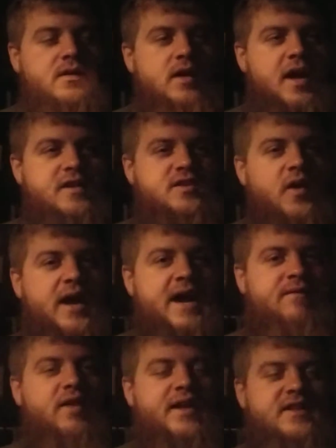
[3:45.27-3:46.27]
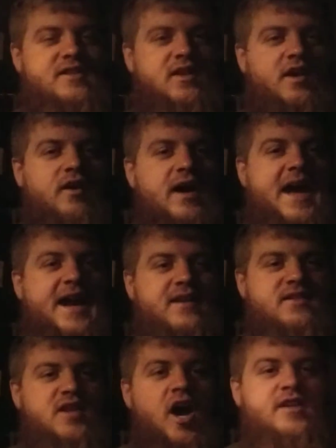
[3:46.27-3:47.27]
And so I have like these little egg
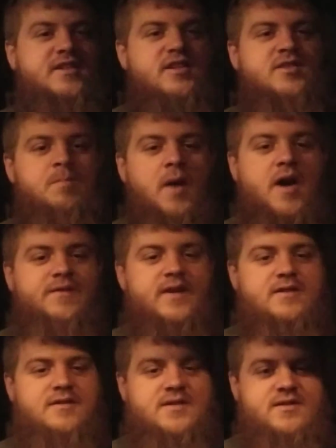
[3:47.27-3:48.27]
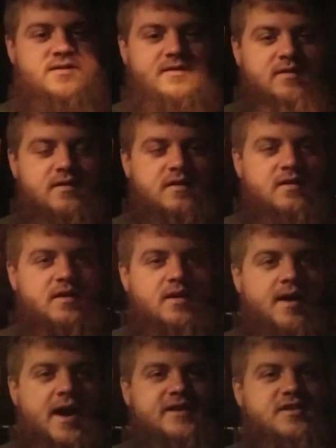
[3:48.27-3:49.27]
sausage muffins,
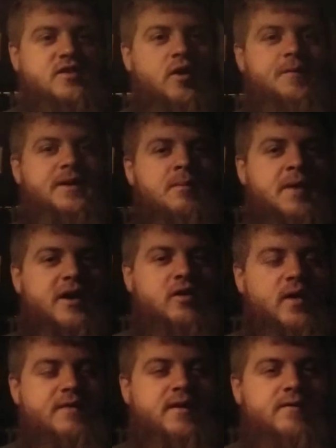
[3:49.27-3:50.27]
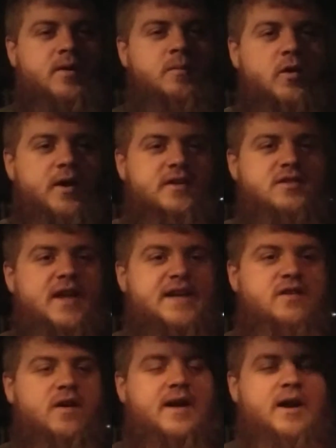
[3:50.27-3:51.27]
and I just throw them in the microwave every morning. So that
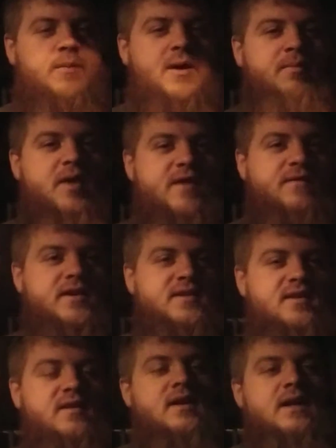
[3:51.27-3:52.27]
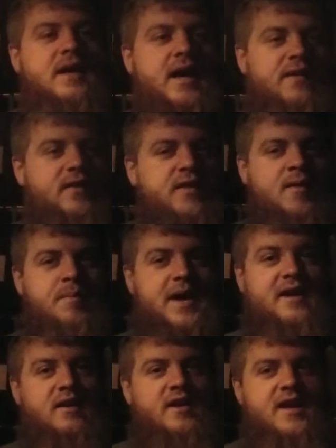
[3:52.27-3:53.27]
took care of my breakfast, and then the
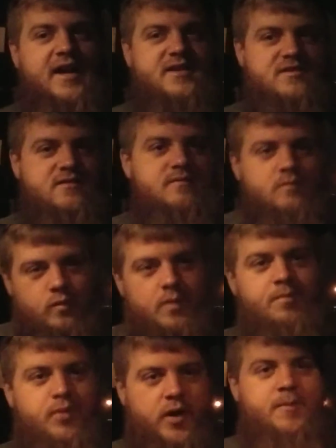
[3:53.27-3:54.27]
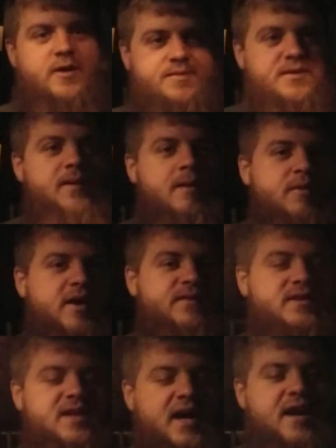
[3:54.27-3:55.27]
bacon and eggs would pretty much be my
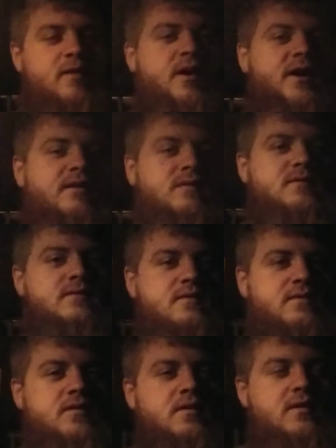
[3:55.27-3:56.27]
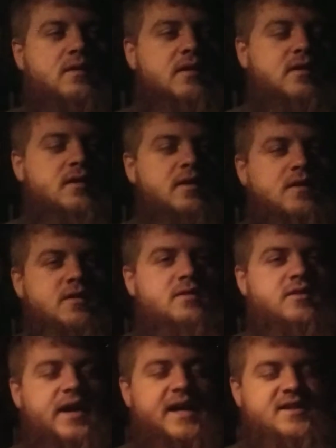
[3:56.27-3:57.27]
breakfast anyway.
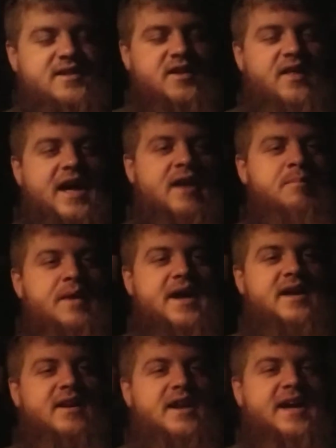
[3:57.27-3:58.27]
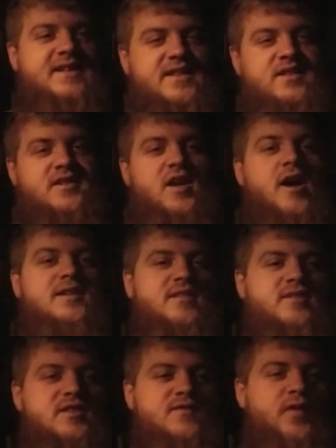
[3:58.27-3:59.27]
So I guess it's a lot of bacon and eggs and
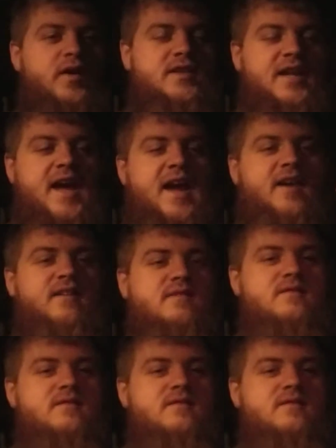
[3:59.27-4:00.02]
sausage for today,